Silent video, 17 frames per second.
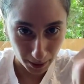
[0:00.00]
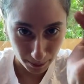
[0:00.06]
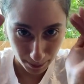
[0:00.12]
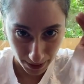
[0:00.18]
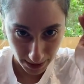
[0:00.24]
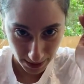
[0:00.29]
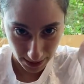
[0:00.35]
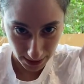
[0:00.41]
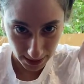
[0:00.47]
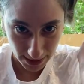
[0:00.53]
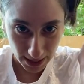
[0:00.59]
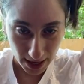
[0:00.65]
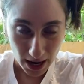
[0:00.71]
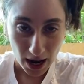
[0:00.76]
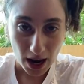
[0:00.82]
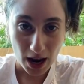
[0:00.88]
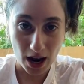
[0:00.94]
buses.
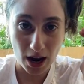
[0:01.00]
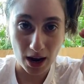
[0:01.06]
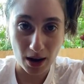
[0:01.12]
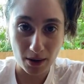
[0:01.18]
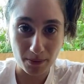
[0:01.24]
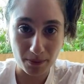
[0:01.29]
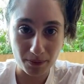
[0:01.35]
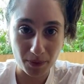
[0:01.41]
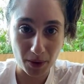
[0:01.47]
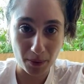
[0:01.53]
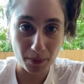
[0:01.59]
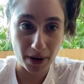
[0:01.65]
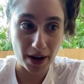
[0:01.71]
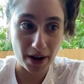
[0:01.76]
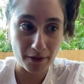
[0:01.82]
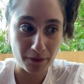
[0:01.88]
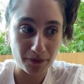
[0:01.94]

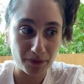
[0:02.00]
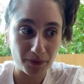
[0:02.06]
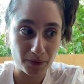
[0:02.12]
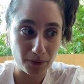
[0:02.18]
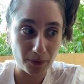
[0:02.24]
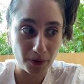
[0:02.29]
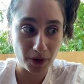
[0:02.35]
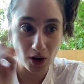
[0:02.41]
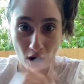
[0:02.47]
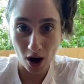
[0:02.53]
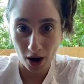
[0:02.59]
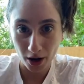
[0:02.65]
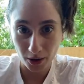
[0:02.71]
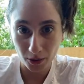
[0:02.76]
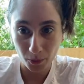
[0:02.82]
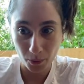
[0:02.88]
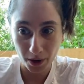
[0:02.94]
But I've
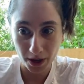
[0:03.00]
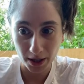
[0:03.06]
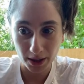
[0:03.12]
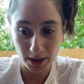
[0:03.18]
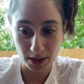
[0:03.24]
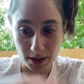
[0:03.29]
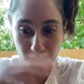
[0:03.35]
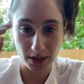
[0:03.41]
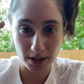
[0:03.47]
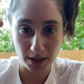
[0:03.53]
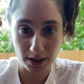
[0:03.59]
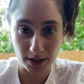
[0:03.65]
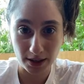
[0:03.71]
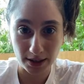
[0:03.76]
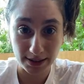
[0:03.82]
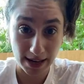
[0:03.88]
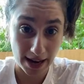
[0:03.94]
gone with
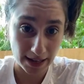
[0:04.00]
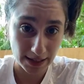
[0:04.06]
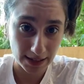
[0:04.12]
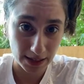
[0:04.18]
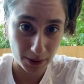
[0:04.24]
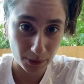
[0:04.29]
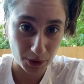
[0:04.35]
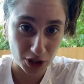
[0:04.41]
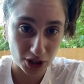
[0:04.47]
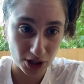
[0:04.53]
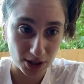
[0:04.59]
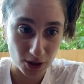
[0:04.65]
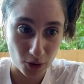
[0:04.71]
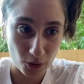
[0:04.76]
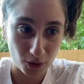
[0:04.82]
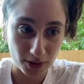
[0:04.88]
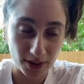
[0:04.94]
a taxi, which is
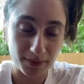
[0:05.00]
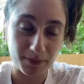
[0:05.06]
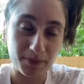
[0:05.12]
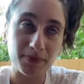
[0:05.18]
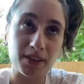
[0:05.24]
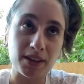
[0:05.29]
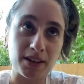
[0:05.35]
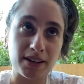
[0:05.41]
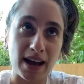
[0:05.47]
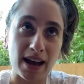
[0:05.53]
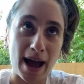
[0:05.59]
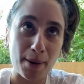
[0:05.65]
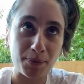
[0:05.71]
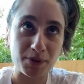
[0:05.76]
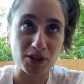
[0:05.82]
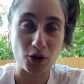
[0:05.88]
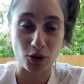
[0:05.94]
called, the
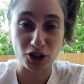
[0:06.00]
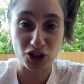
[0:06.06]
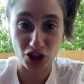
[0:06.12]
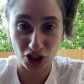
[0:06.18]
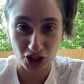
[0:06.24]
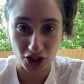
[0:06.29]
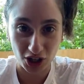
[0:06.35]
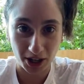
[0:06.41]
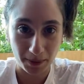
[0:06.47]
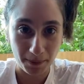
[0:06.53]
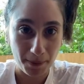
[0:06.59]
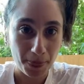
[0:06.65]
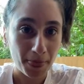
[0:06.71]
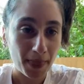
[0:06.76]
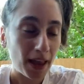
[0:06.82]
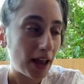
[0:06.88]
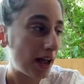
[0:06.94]
app is called Gigi,
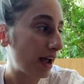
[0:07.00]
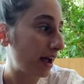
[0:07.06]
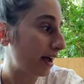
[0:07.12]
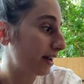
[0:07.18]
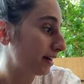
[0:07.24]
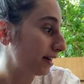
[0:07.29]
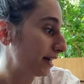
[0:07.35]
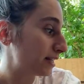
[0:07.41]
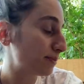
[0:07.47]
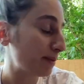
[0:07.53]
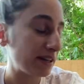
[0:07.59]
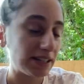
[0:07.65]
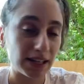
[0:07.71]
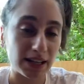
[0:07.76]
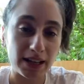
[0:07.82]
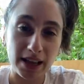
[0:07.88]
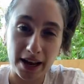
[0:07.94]
and it's
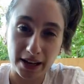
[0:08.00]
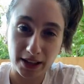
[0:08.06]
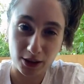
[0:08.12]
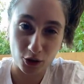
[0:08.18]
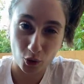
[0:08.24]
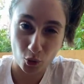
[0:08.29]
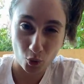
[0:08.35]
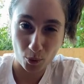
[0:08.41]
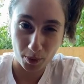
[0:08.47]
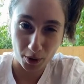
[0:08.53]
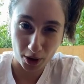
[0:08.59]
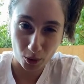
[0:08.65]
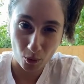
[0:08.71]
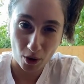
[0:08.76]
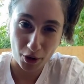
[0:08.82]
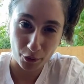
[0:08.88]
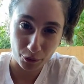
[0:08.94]
basically like the Uber,
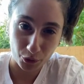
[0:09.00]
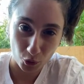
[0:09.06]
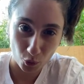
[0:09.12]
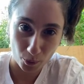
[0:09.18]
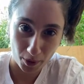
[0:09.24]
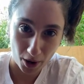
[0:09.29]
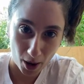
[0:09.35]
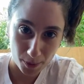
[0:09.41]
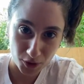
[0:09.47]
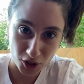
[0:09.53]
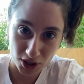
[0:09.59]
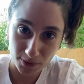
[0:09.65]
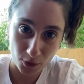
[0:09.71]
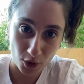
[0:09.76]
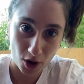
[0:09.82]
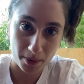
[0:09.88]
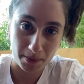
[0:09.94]
one of the Uber options
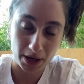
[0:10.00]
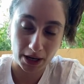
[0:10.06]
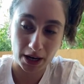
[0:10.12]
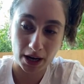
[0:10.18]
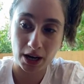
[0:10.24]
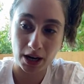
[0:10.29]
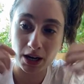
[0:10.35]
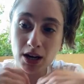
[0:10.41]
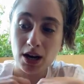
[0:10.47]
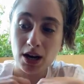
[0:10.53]
for Armenia.